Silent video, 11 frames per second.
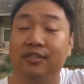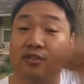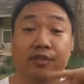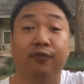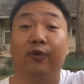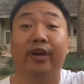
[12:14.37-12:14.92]

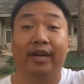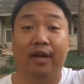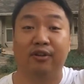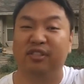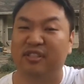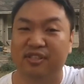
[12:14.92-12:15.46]
Just 48
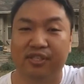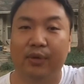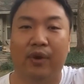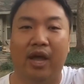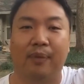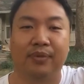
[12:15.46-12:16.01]
hours. Just see
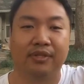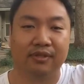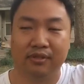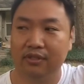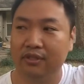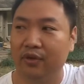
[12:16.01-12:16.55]
what
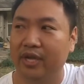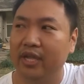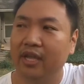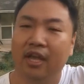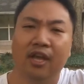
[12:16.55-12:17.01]
happens, okay?